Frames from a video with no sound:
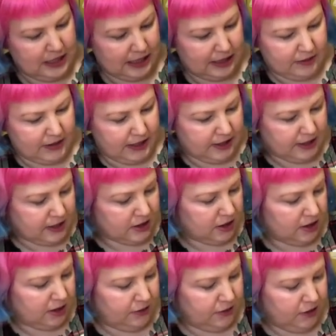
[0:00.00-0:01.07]
And then it's
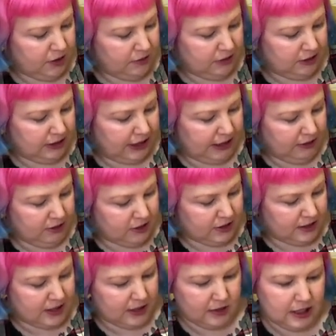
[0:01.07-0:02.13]
got a few different
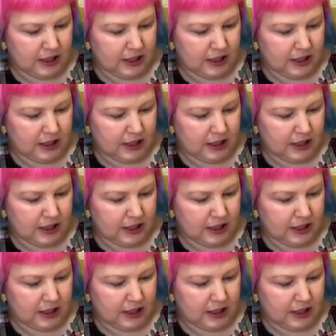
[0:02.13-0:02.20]
languages down